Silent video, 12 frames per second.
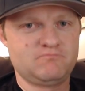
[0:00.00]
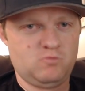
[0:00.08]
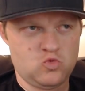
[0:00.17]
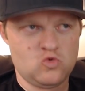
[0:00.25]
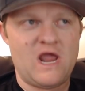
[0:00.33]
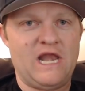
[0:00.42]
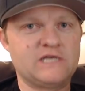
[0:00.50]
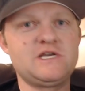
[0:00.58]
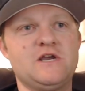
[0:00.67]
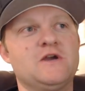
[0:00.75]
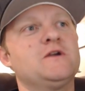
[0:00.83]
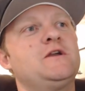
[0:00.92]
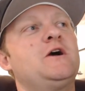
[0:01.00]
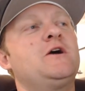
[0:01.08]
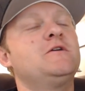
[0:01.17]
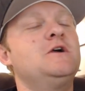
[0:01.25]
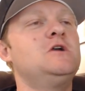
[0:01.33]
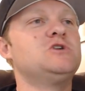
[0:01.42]
Reddit here, you know,
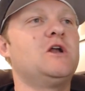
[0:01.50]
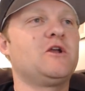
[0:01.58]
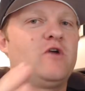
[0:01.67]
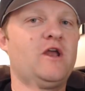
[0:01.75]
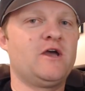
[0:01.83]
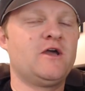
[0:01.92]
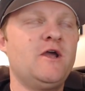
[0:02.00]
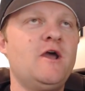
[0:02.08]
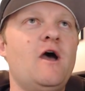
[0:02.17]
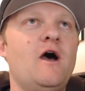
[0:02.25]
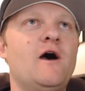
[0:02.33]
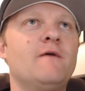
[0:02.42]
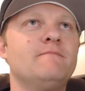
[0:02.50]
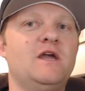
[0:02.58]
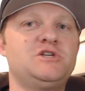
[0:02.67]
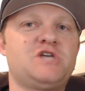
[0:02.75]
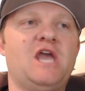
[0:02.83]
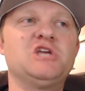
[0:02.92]
trying to create a um,
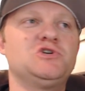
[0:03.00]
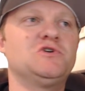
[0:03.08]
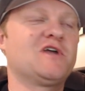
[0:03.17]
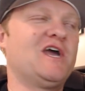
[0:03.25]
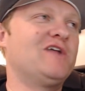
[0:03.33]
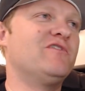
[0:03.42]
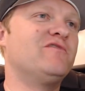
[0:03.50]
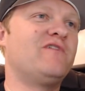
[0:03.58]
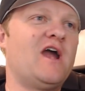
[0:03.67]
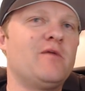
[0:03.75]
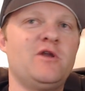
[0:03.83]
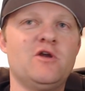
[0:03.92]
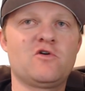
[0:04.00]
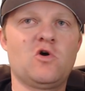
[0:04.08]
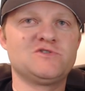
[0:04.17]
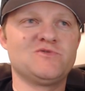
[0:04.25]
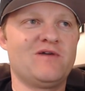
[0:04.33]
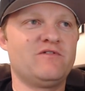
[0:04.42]
educational kind of environment here. Of
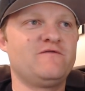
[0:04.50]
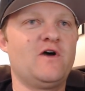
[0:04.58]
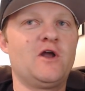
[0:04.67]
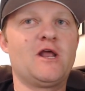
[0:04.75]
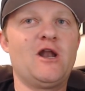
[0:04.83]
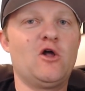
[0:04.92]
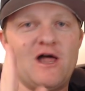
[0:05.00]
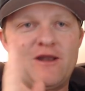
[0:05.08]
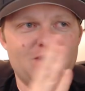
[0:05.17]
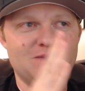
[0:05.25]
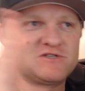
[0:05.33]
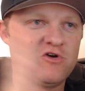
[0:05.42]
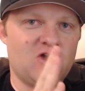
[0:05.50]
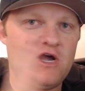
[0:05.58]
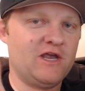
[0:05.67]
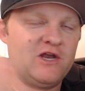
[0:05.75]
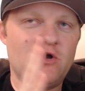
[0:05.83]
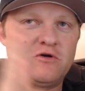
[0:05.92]
course, we're having fun. I know a lot of memes
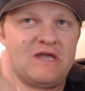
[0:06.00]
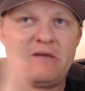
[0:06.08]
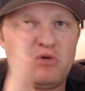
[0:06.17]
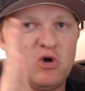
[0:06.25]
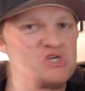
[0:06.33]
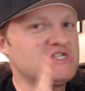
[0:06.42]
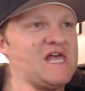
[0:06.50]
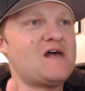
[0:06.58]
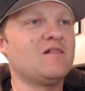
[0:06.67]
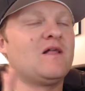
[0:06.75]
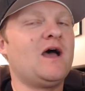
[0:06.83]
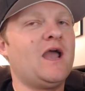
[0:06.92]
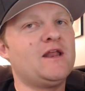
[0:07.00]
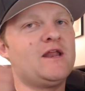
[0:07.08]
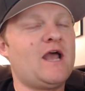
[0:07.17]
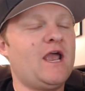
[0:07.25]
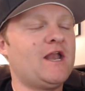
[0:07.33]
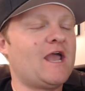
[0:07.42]
cry, you know, get push that line, and
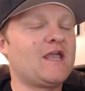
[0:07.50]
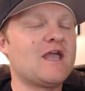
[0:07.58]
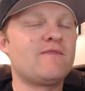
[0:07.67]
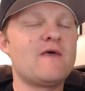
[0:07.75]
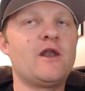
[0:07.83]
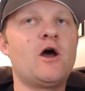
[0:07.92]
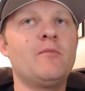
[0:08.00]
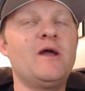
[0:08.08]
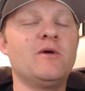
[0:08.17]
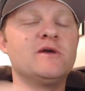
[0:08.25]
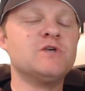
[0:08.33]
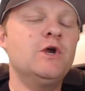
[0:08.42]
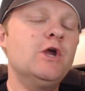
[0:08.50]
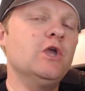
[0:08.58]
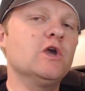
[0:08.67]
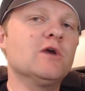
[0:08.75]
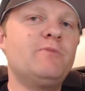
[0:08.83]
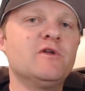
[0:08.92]
I and I get that and all. But anyways,
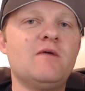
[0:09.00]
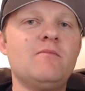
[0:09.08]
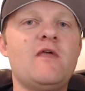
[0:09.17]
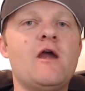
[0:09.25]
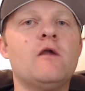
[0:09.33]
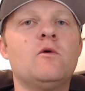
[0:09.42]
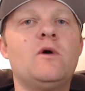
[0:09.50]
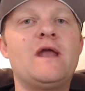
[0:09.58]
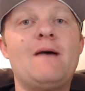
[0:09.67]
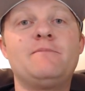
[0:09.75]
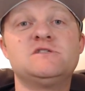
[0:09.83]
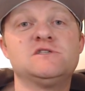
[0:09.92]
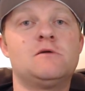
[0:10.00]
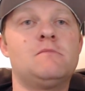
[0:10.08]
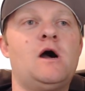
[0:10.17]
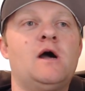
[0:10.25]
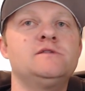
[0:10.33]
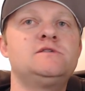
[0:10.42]
you can put them there, and then what happens is our
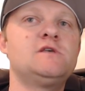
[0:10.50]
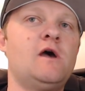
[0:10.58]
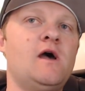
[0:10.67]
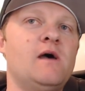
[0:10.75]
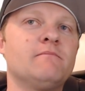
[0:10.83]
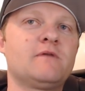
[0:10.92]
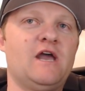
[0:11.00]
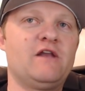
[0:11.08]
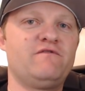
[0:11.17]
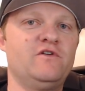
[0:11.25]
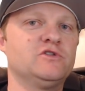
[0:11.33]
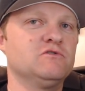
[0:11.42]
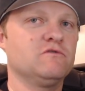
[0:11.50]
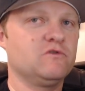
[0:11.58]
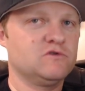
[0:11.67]
mods um, kind of filter through